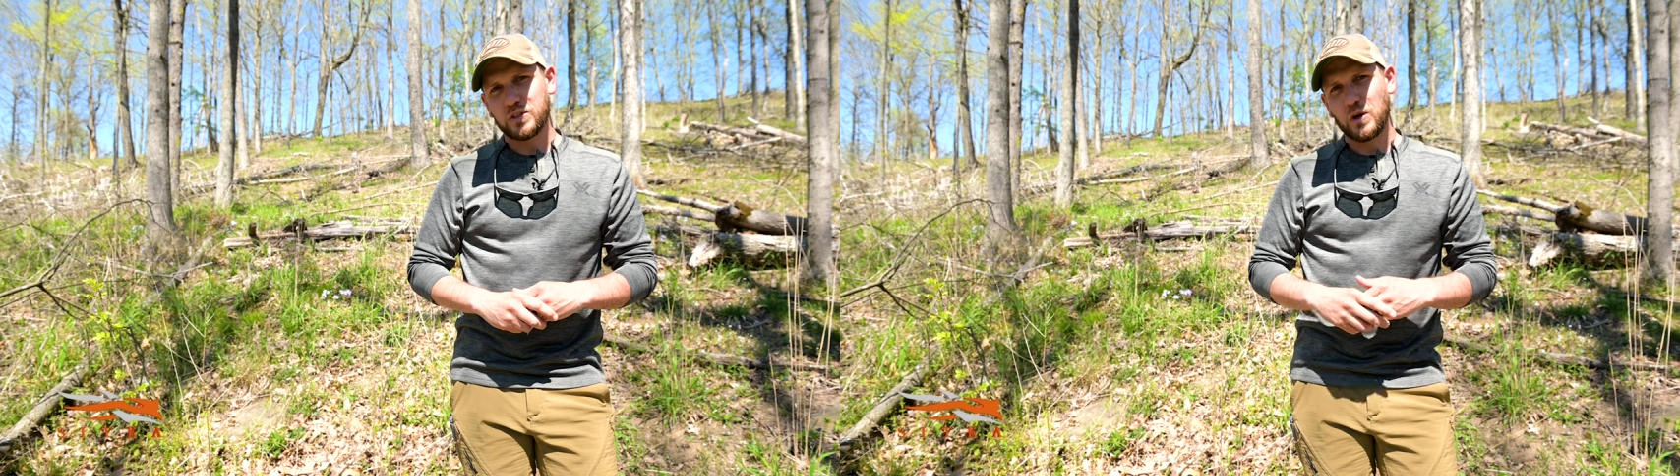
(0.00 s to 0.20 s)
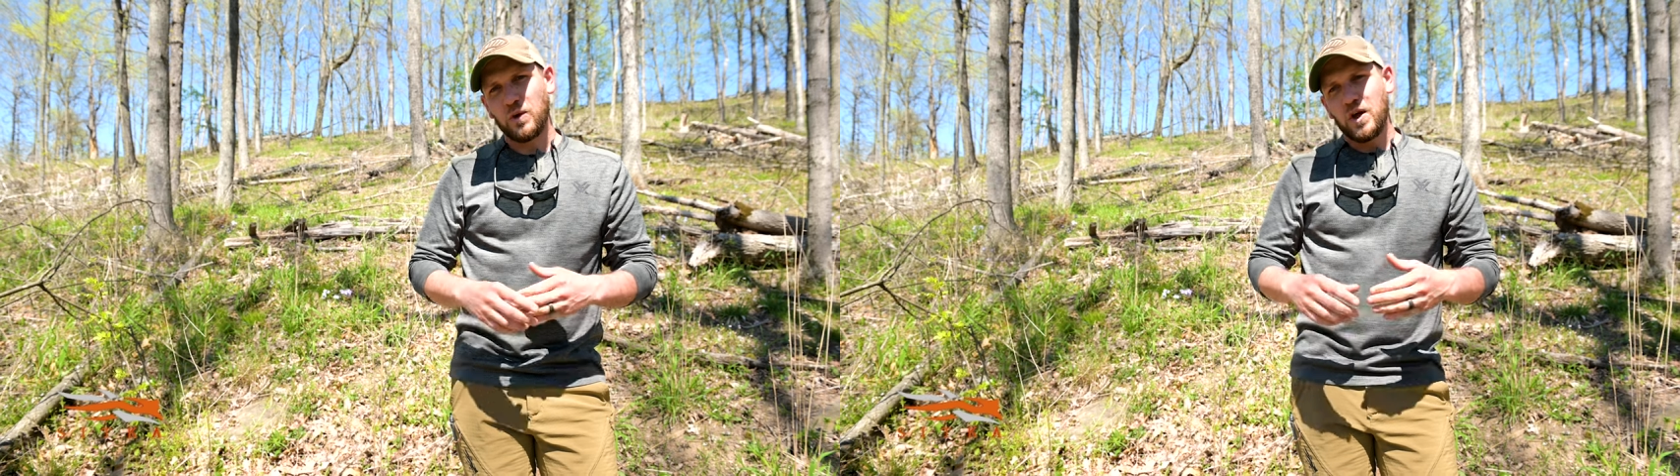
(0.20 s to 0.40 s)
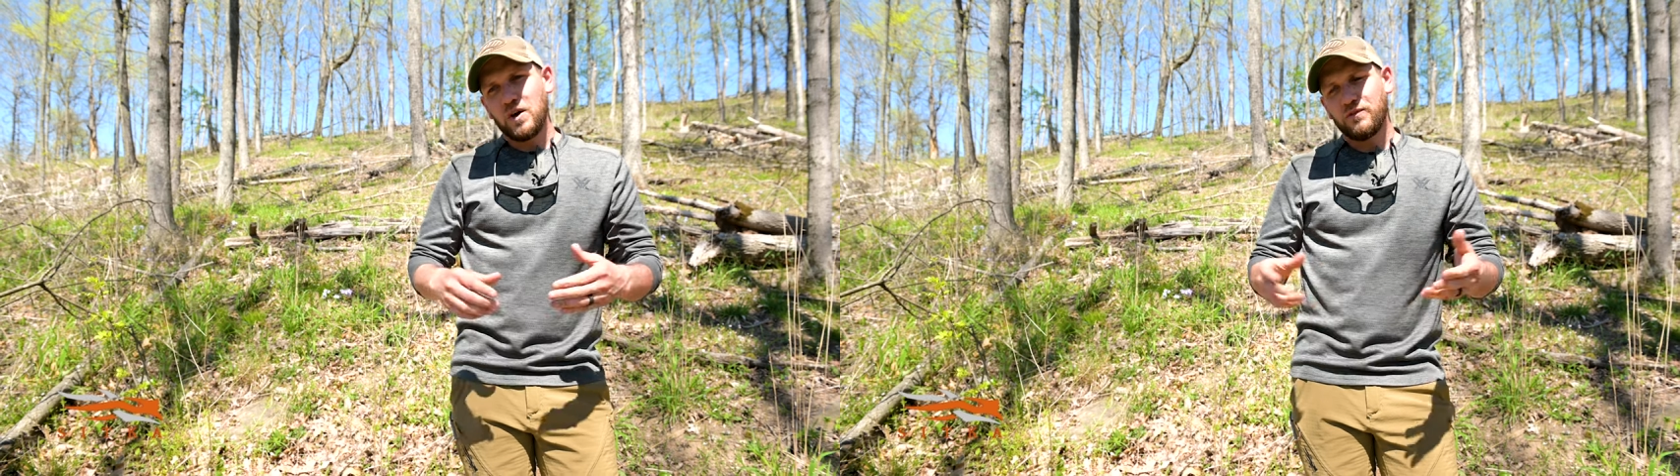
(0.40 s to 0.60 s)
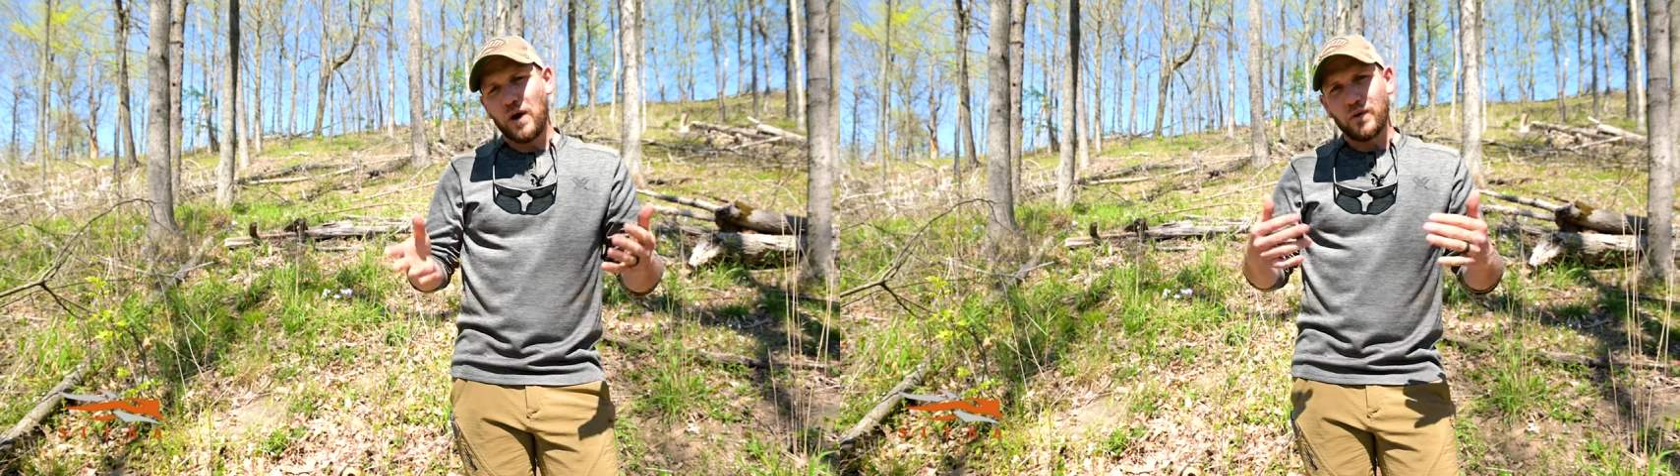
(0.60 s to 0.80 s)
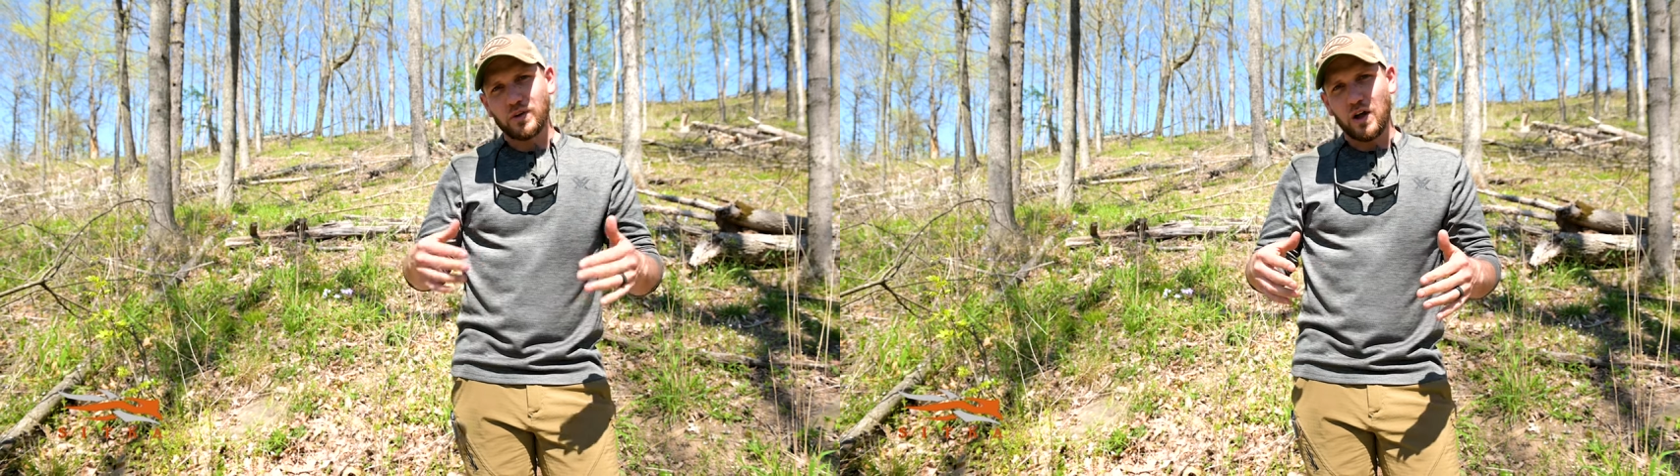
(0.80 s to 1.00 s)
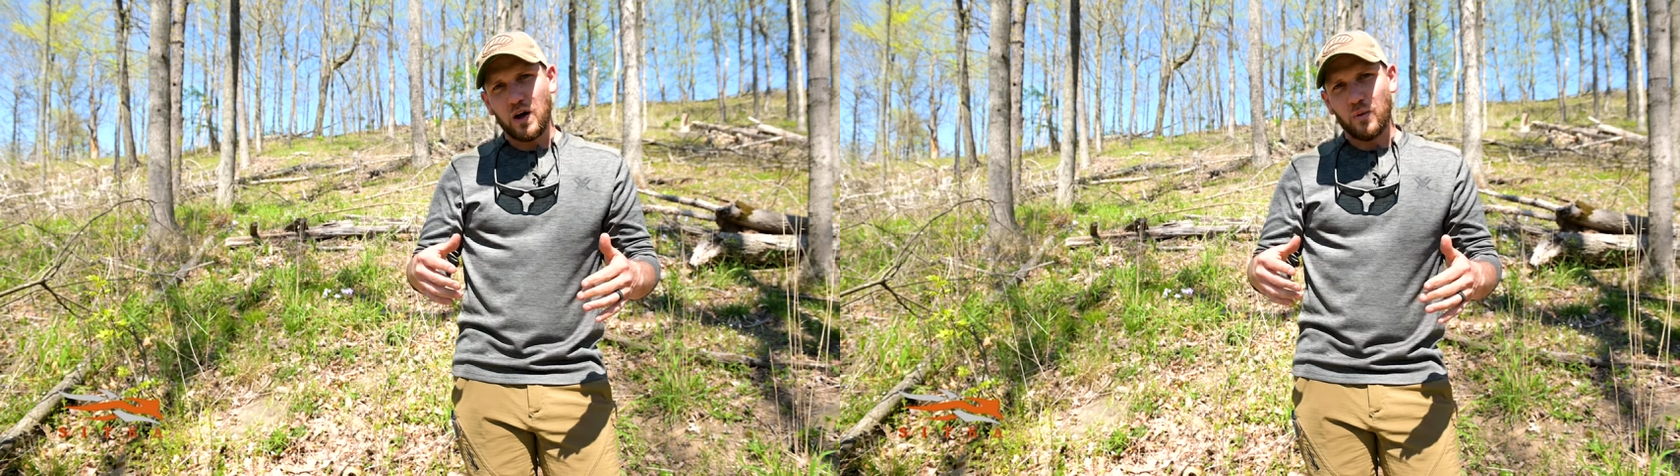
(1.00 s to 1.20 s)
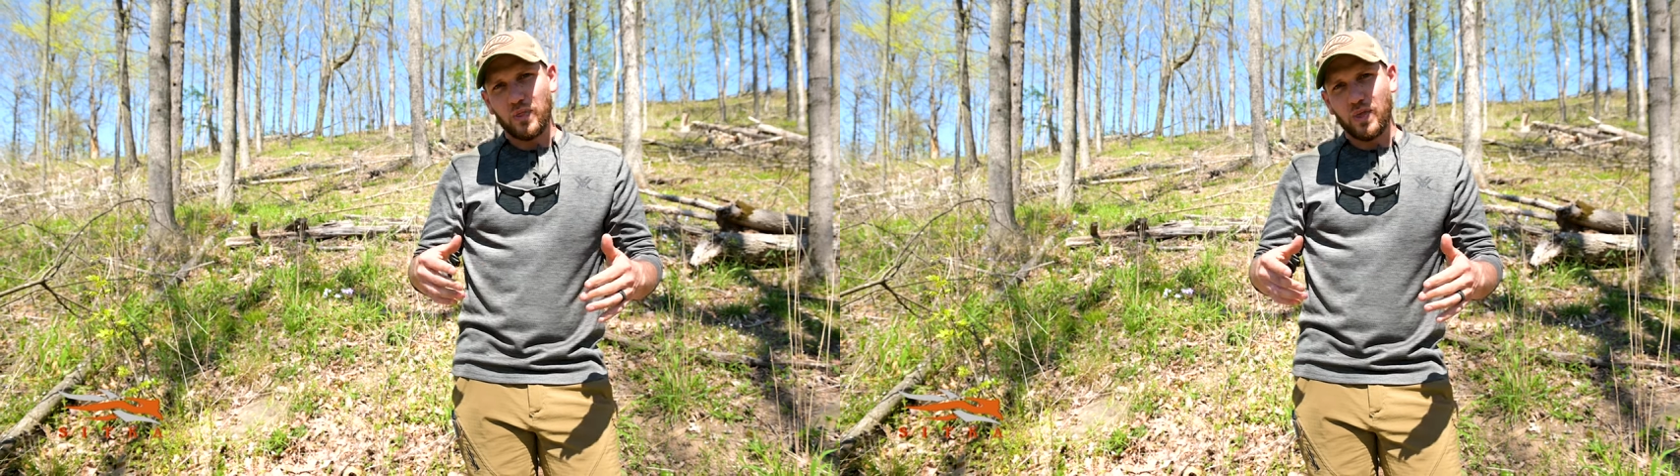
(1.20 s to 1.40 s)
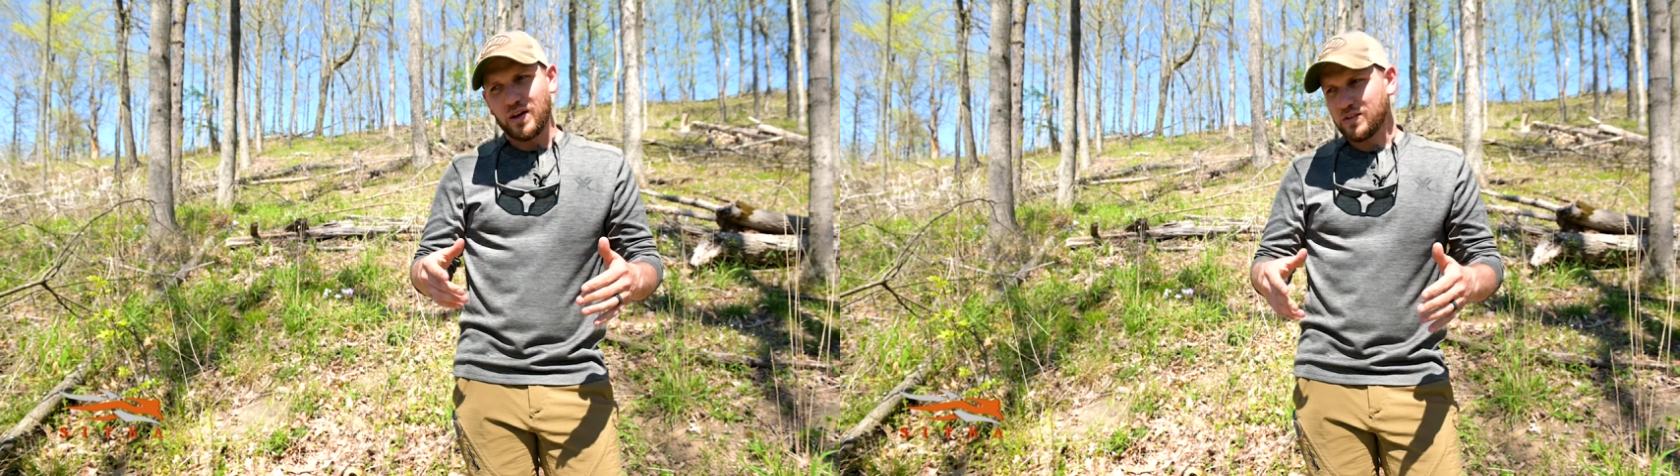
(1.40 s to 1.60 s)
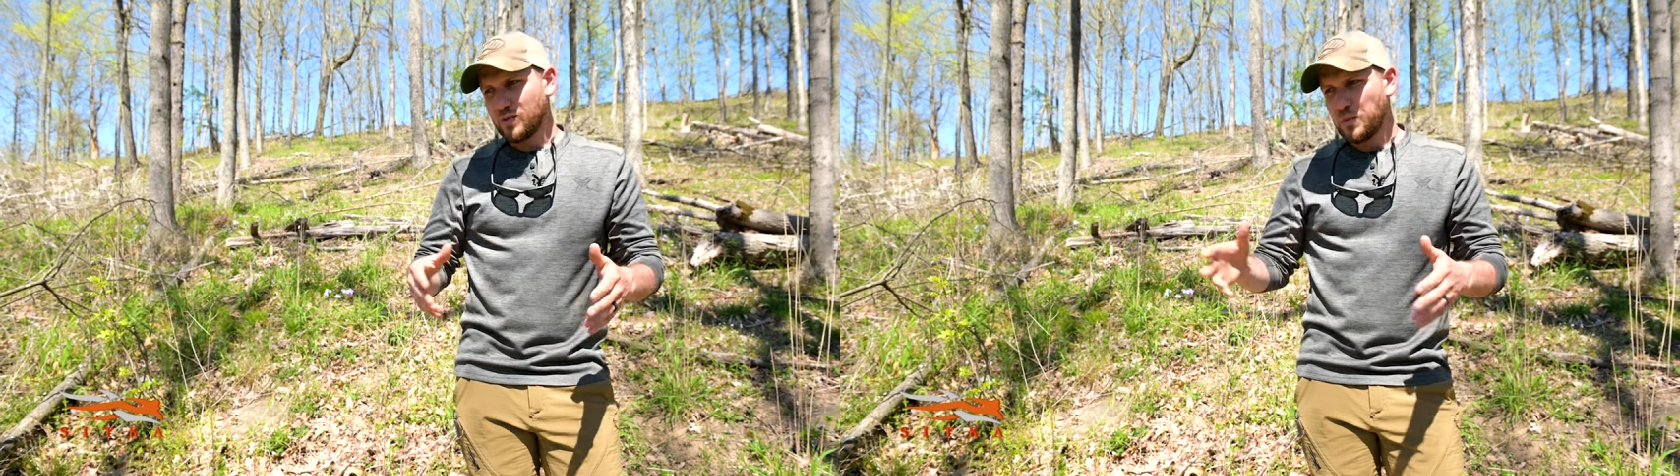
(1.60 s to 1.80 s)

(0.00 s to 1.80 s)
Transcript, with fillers: So follow along with us.